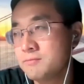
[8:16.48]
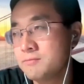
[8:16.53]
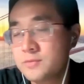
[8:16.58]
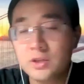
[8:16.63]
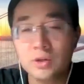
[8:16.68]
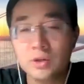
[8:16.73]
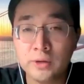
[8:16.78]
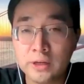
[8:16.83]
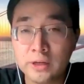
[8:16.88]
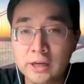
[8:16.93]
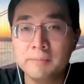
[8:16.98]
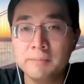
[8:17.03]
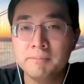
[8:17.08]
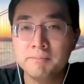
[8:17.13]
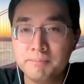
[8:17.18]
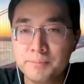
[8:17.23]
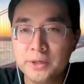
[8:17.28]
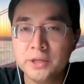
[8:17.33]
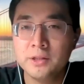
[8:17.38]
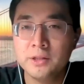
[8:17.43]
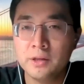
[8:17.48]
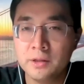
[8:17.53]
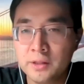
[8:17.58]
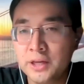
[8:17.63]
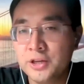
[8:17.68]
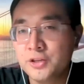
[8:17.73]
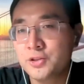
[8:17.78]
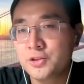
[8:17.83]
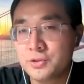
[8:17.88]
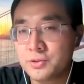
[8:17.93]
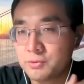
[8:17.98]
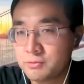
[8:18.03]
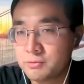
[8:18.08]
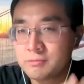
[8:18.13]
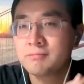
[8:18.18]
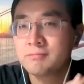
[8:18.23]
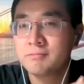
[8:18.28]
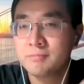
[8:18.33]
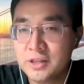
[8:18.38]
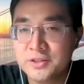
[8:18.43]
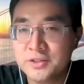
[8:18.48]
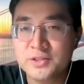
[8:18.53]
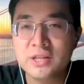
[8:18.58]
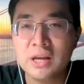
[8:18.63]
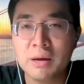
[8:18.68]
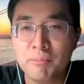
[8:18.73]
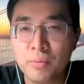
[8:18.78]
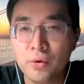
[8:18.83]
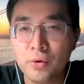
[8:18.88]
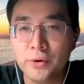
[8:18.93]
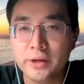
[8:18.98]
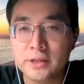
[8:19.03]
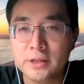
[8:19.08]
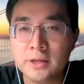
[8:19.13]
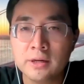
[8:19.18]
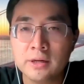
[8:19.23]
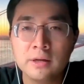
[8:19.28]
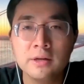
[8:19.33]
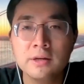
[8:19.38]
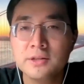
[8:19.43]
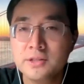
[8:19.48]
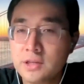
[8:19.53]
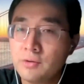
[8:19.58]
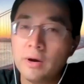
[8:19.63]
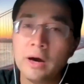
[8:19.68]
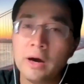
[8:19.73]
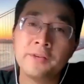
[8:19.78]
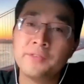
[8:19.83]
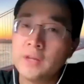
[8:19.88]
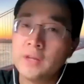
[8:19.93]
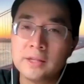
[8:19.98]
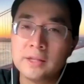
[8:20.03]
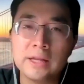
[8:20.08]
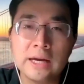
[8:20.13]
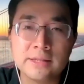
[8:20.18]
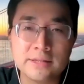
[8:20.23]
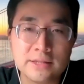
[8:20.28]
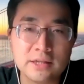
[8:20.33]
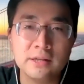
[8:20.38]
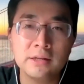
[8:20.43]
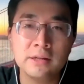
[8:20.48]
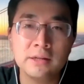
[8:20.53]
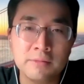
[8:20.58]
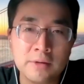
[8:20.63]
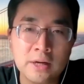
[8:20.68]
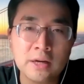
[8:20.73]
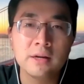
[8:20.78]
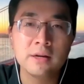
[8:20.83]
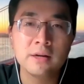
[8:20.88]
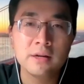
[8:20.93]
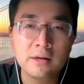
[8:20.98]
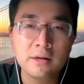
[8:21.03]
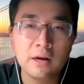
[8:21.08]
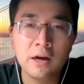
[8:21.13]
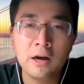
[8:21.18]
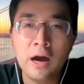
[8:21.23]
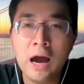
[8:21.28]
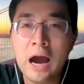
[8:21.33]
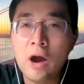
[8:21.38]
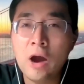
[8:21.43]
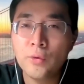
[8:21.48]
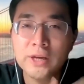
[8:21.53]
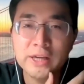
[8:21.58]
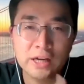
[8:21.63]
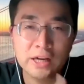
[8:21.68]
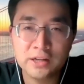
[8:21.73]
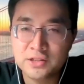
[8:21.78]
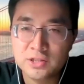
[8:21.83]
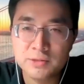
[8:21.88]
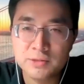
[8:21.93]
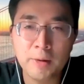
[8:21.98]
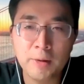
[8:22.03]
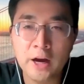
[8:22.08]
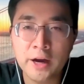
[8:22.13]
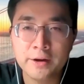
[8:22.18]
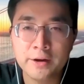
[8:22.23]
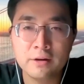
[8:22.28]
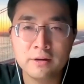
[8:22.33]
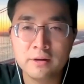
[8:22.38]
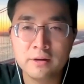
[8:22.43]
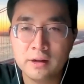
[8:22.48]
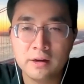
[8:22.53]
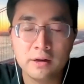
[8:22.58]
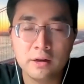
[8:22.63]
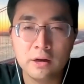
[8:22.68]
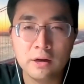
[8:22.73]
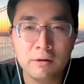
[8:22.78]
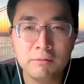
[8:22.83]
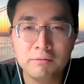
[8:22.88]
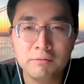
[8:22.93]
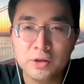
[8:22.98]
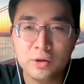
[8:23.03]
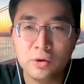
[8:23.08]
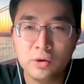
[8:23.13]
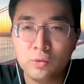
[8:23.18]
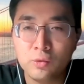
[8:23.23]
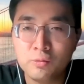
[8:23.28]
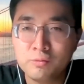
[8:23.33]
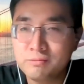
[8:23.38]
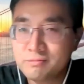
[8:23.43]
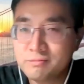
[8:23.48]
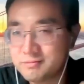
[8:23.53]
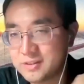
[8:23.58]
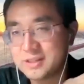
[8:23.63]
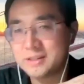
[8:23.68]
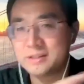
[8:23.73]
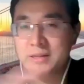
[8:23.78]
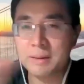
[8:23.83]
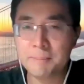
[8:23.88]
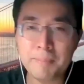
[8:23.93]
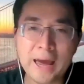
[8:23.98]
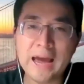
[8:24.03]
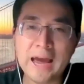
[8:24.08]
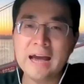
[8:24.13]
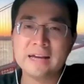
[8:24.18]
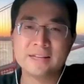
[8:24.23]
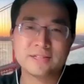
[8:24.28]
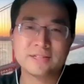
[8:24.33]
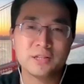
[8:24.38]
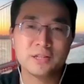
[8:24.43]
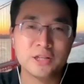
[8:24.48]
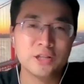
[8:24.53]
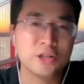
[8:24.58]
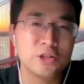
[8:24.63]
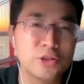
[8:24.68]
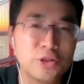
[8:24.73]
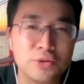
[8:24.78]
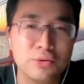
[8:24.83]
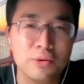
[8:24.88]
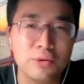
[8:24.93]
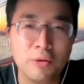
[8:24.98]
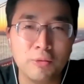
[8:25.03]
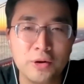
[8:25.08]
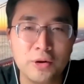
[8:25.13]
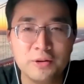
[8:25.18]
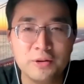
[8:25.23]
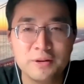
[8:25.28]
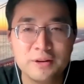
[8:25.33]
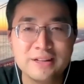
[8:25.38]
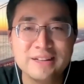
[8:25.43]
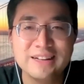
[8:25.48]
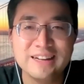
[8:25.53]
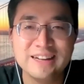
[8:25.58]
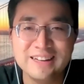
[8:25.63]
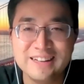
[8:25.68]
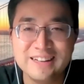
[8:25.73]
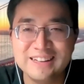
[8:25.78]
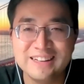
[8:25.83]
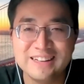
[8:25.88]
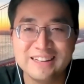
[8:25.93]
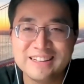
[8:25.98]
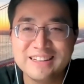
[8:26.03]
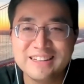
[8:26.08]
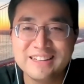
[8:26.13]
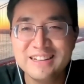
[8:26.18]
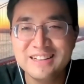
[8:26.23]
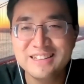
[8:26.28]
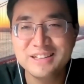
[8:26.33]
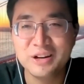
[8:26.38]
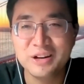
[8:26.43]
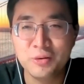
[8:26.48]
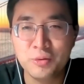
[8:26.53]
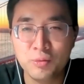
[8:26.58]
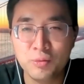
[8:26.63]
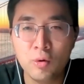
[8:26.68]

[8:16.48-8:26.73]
So we can beat the nature in some point. So I think that's how we get inspired, and the path leading to our our